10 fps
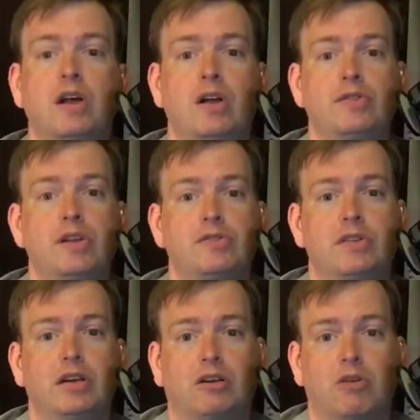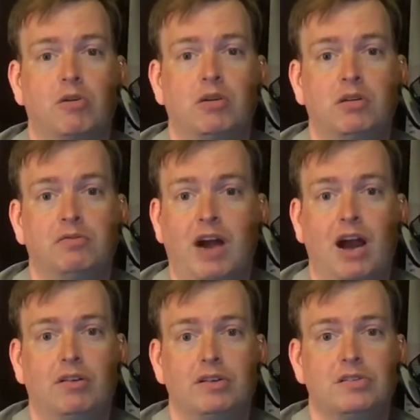since the
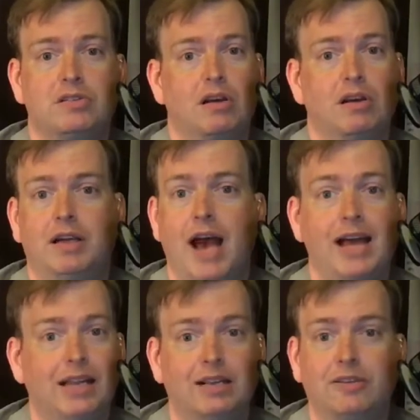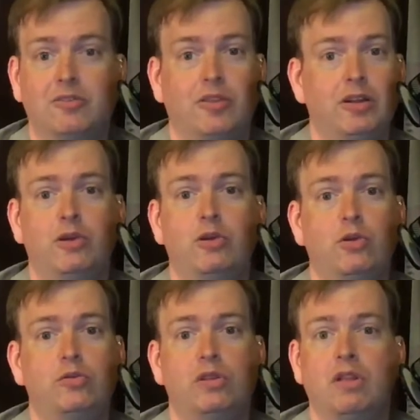coronavirus got into the
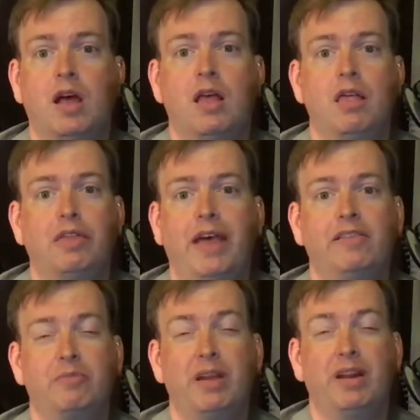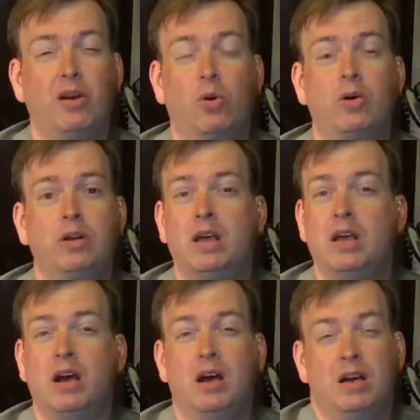news, and things have been going
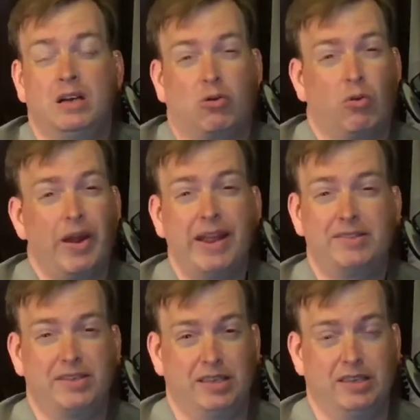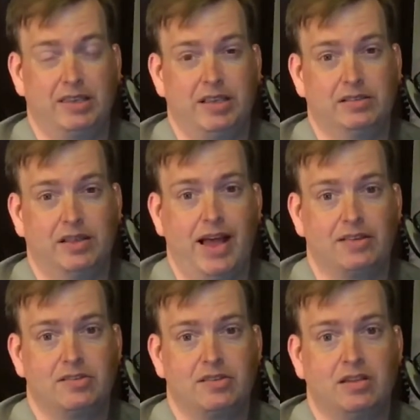crazy these
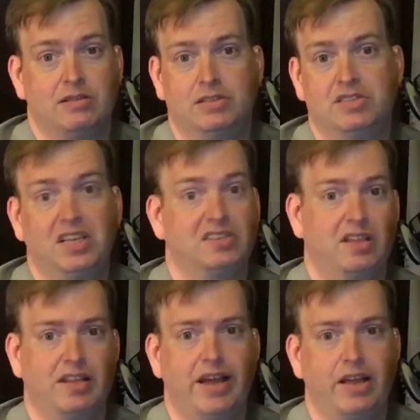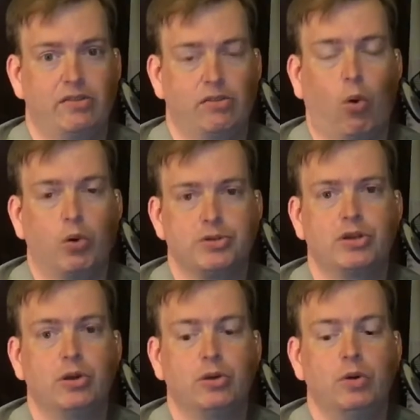last 60 days or
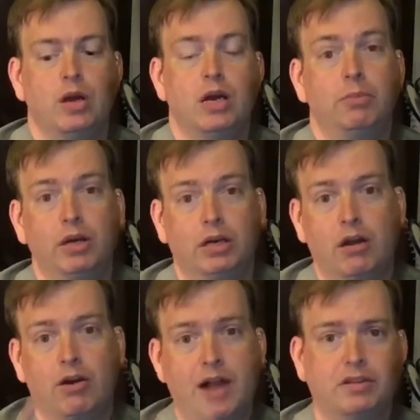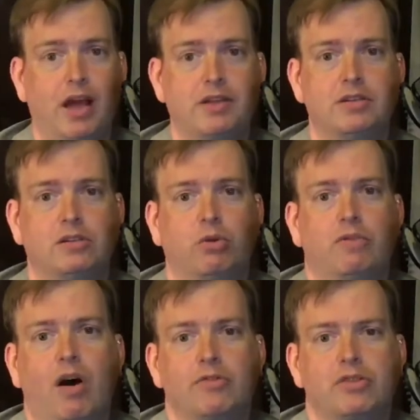so. But congratulations, we've
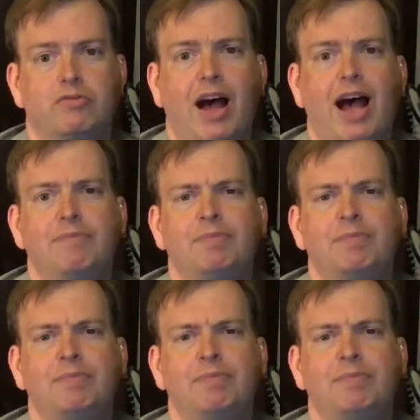all survived.